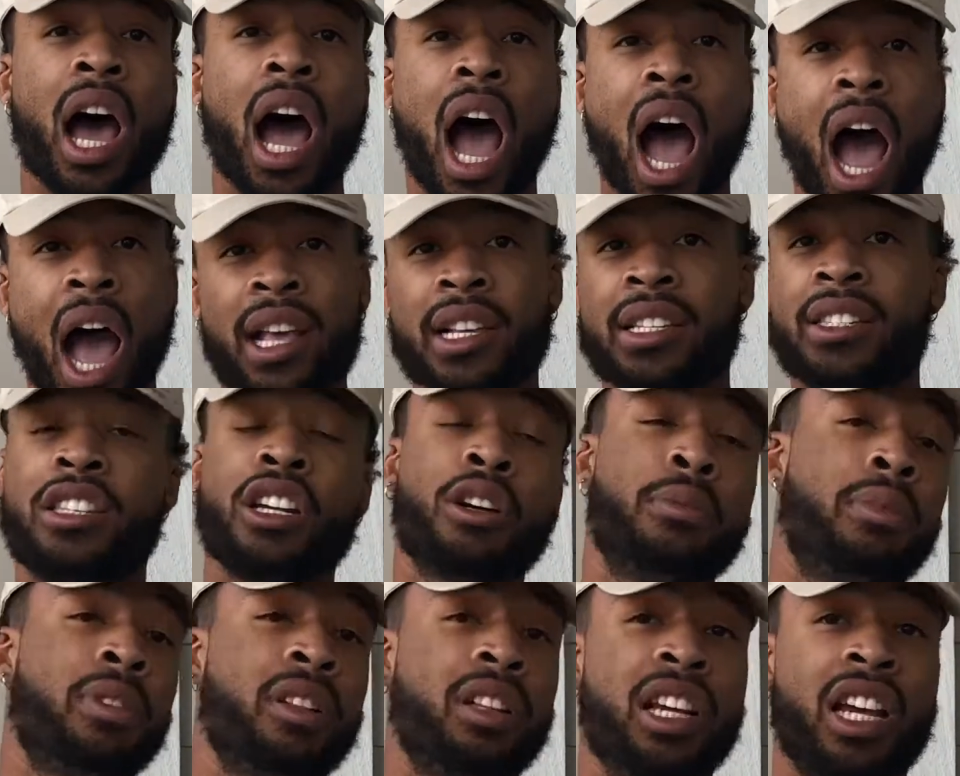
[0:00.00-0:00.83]
I
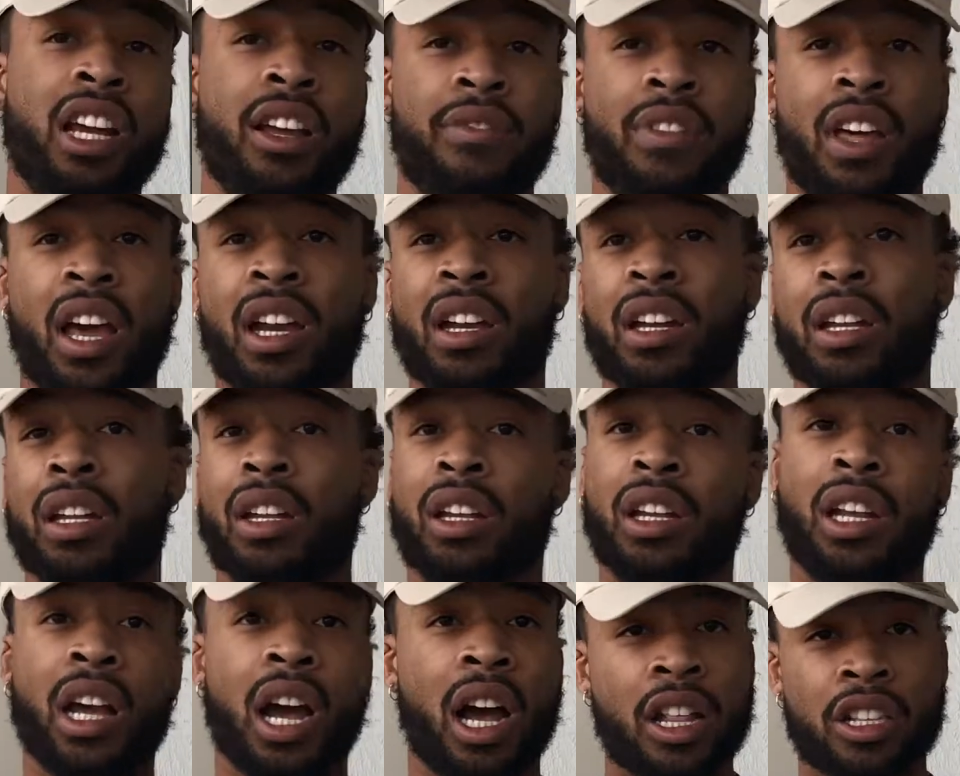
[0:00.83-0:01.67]
still believe that
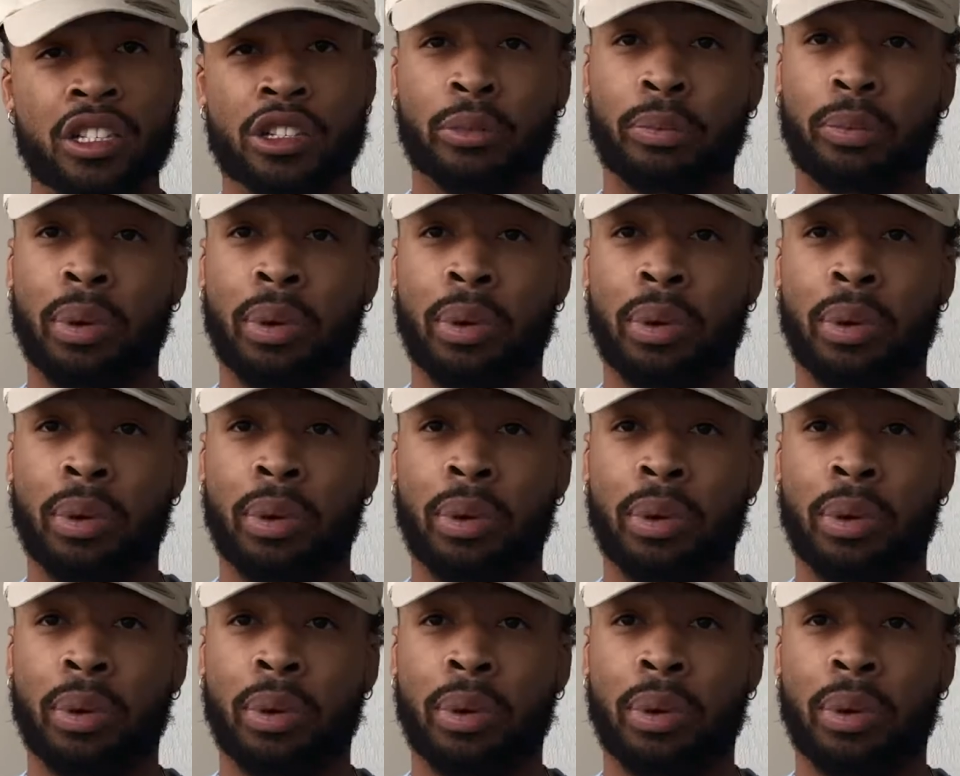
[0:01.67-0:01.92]
guns are